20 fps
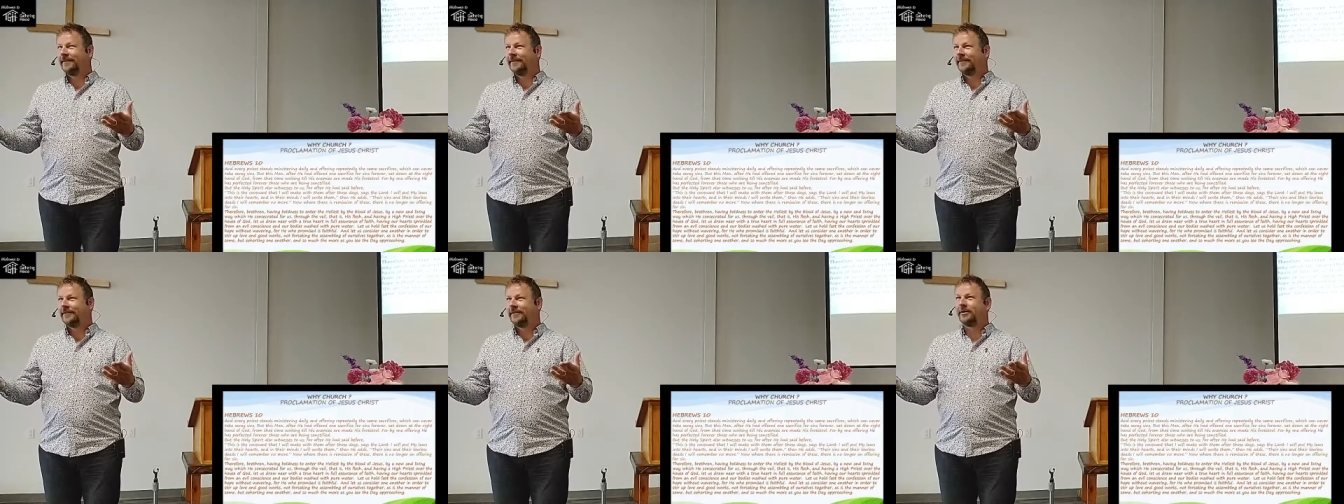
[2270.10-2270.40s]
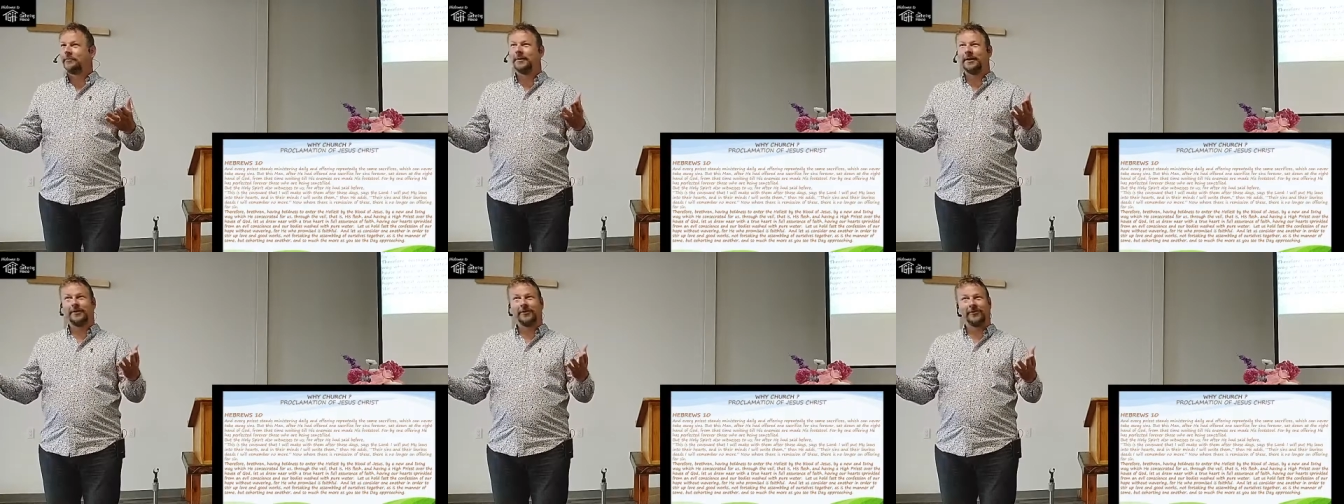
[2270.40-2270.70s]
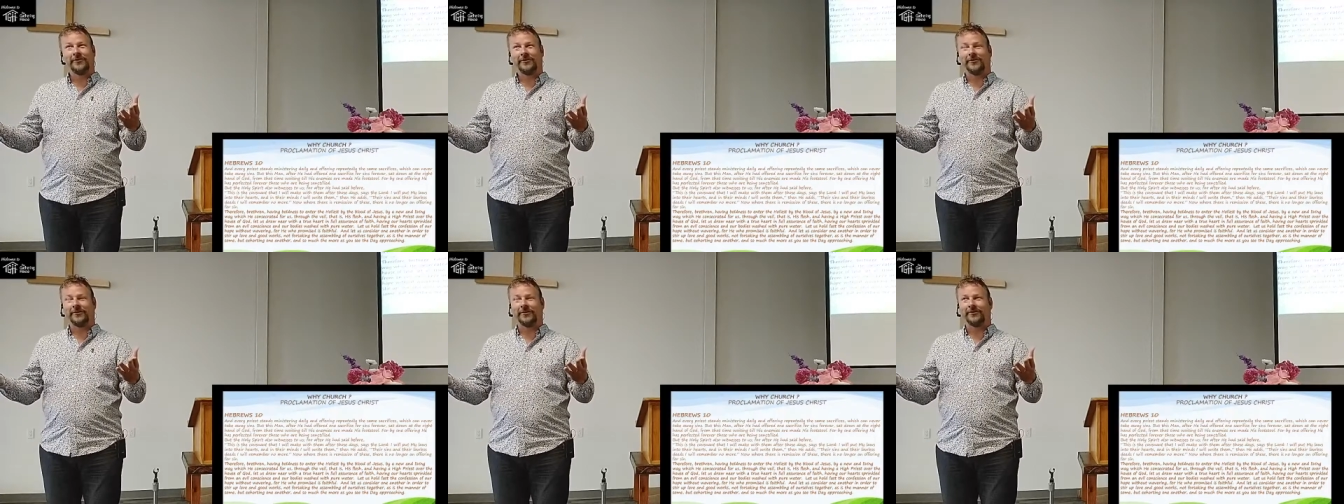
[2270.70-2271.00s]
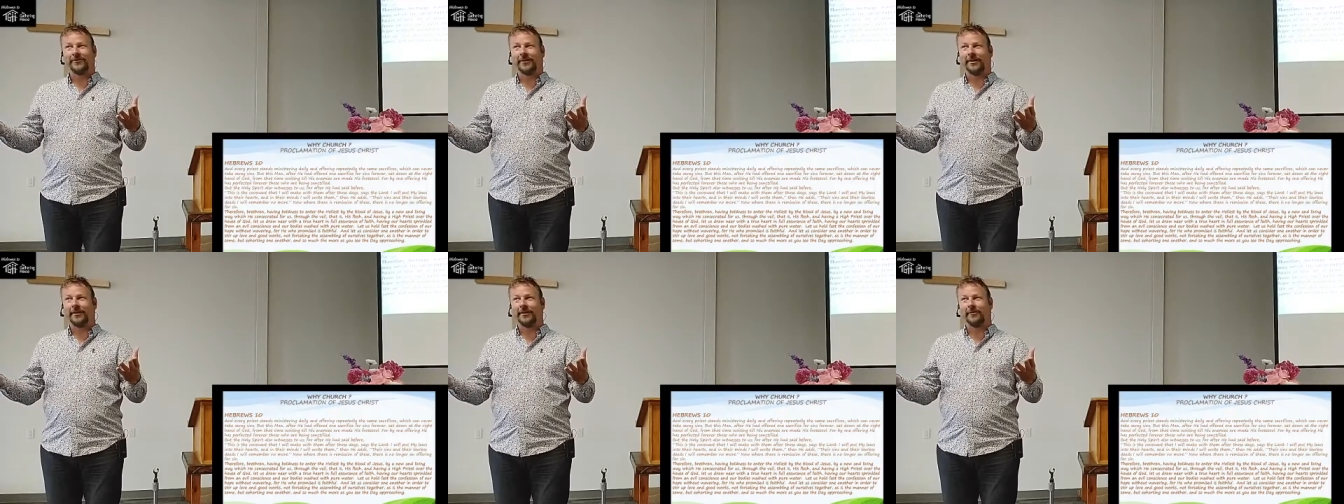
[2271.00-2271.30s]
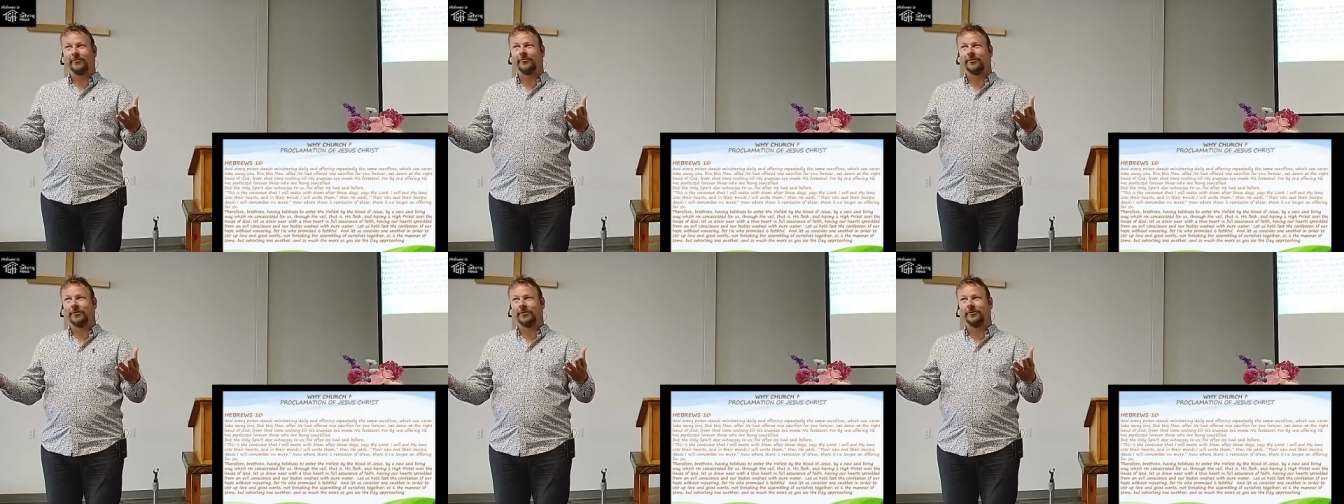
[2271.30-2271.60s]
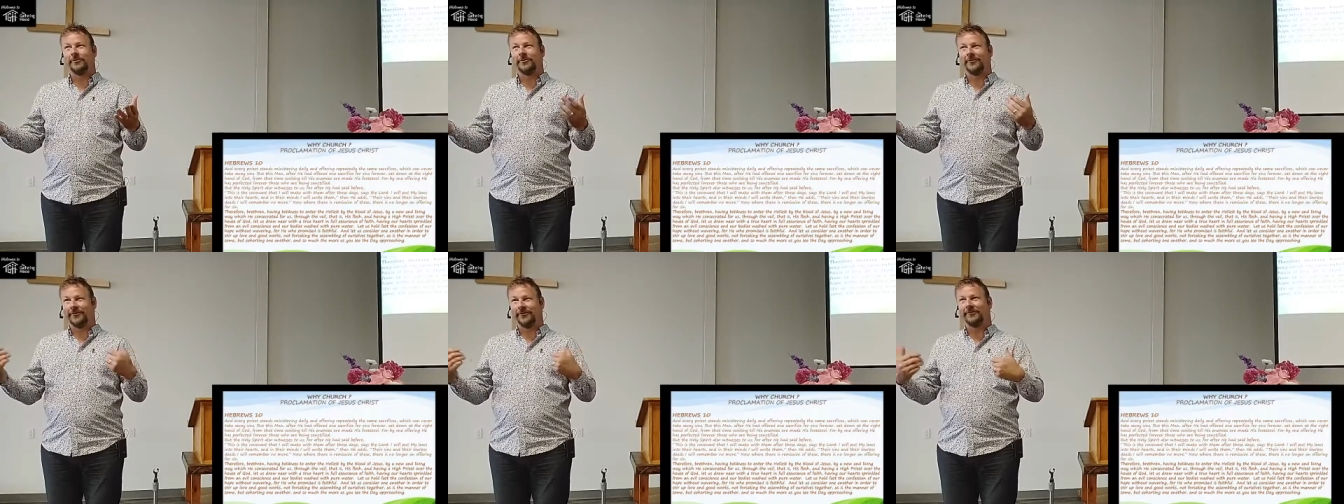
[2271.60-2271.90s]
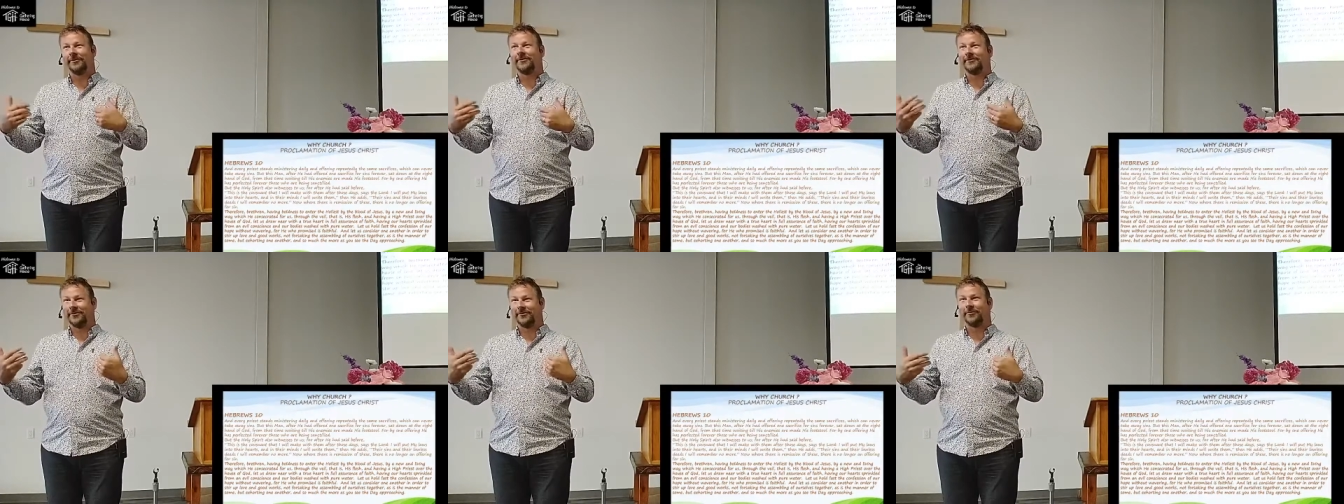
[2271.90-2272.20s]
Tell me this is exciting for you as, it,
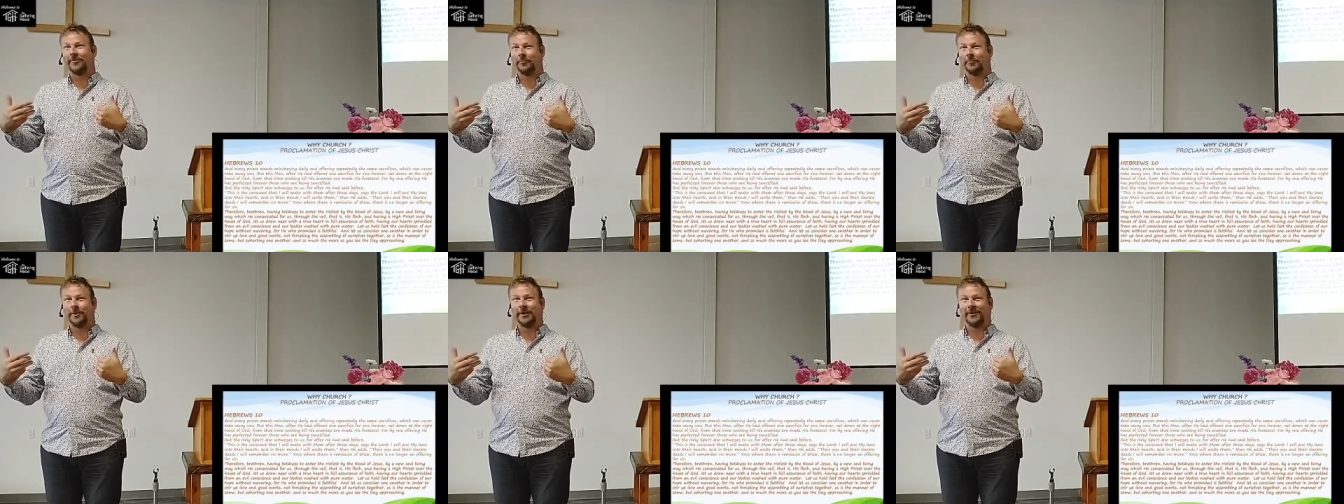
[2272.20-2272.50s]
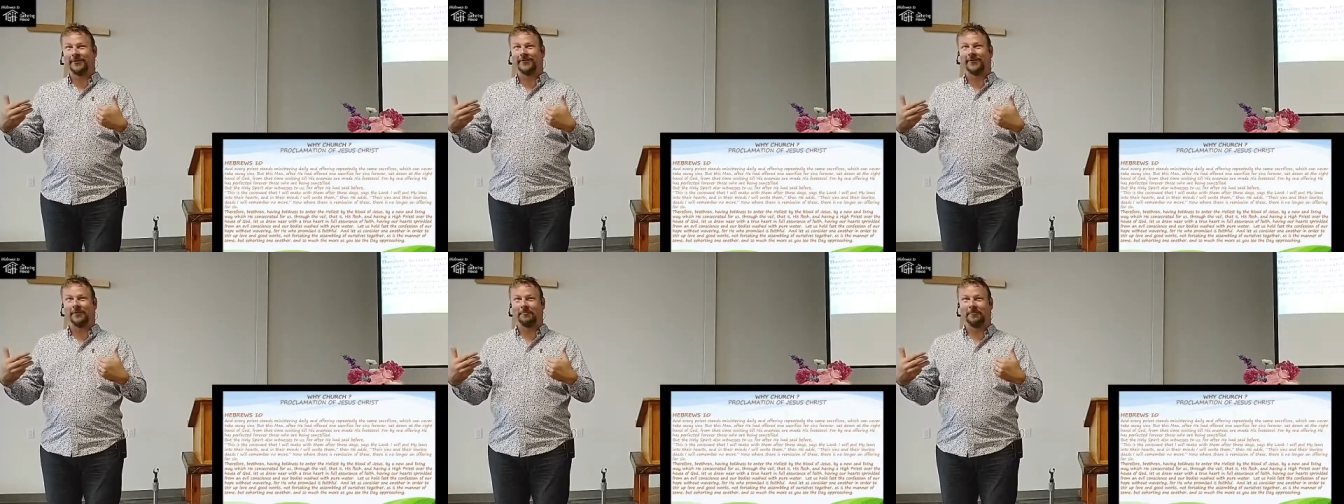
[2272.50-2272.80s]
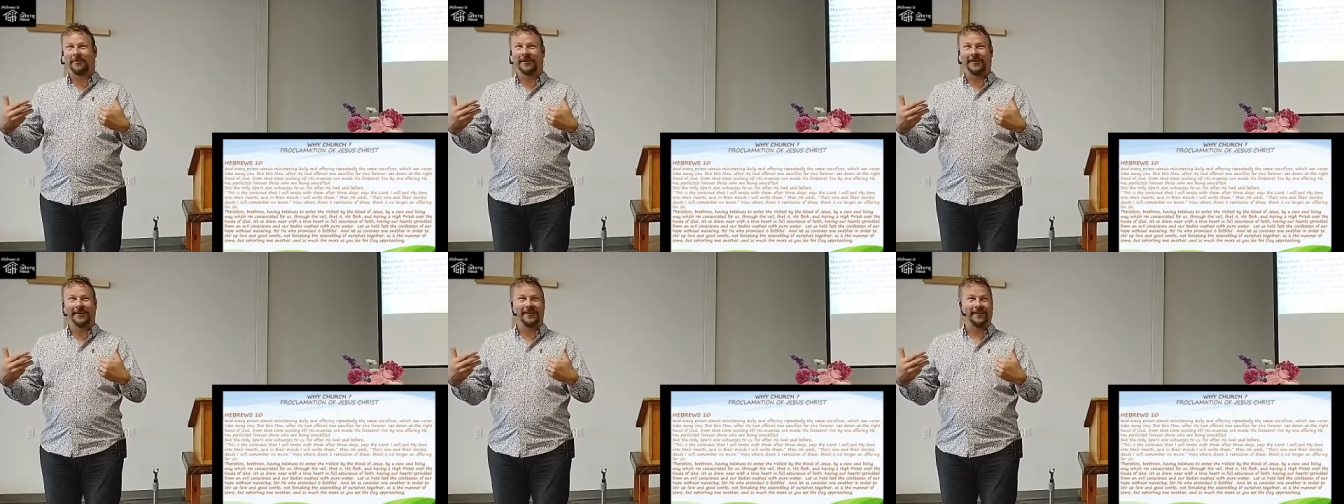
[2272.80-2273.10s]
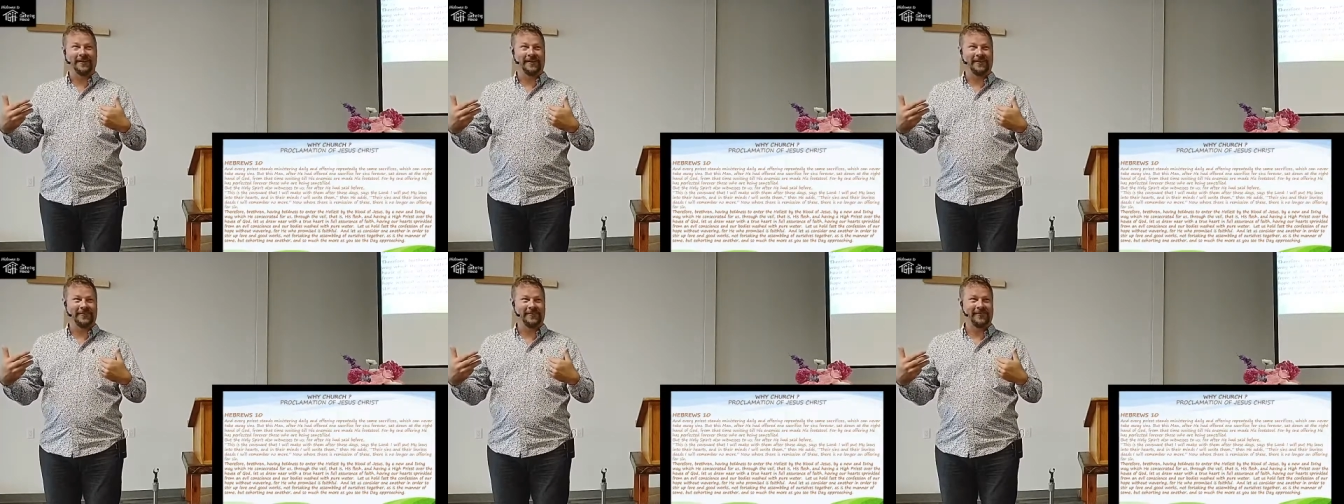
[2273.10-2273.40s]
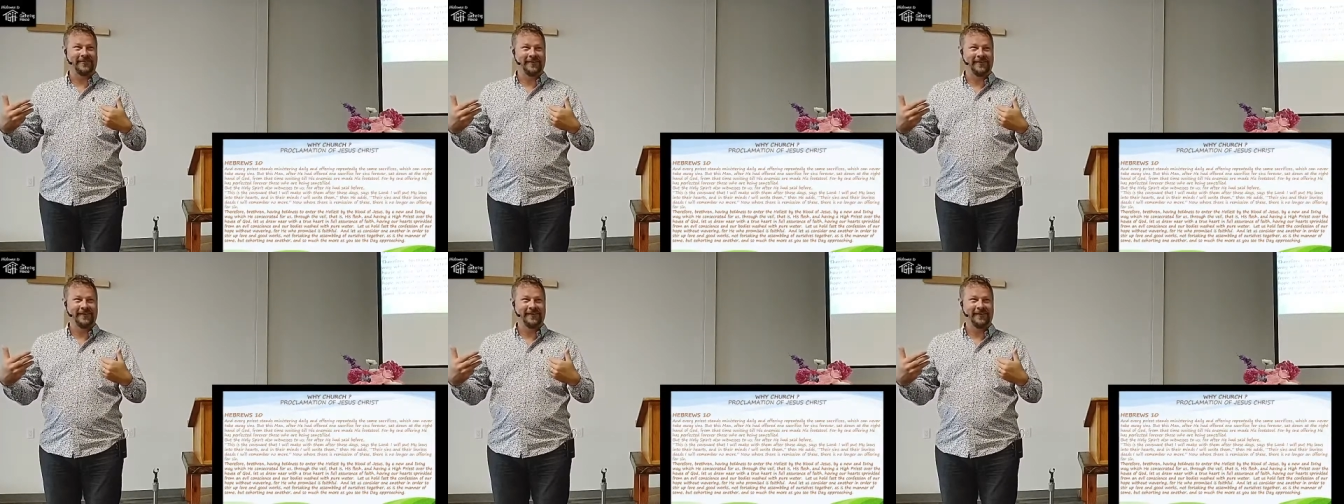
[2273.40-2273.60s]
as for me as I'm reading this.